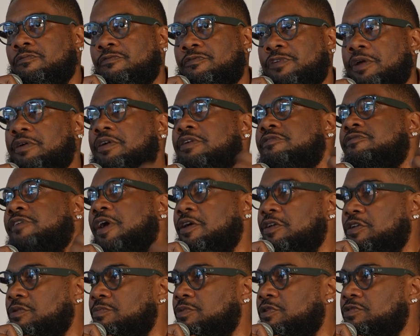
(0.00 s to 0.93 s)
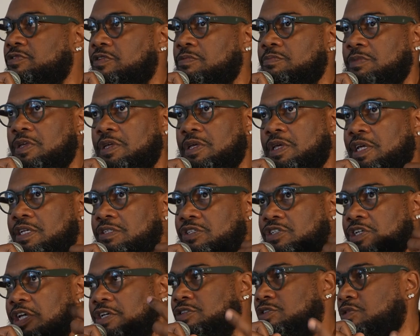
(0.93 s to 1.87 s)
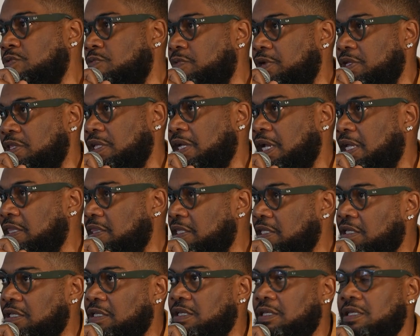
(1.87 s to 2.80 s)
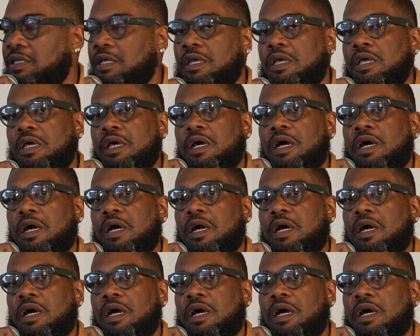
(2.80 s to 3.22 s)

very valuable to me and has changed the way that I lead,